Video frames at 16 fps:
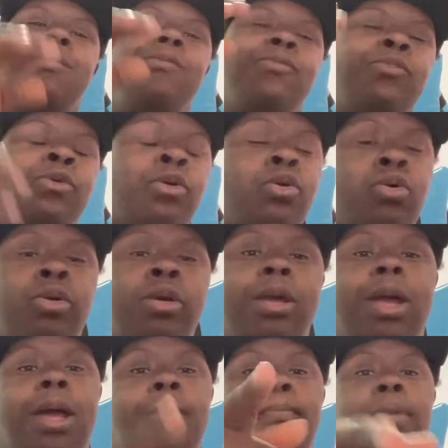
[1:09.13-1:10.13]
Doing
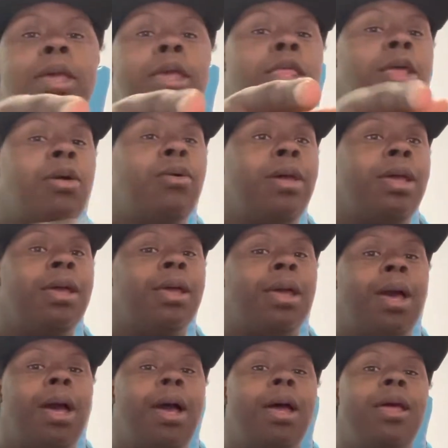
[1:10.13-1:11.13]
got pissed out, hey
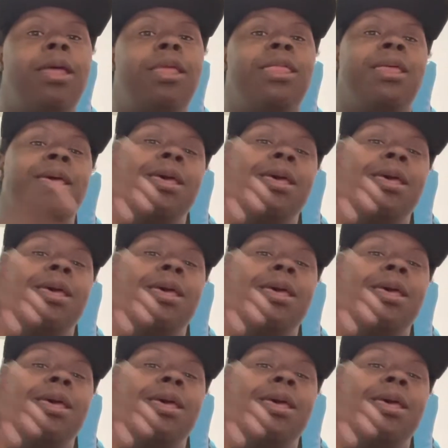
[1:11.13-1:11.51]
guys.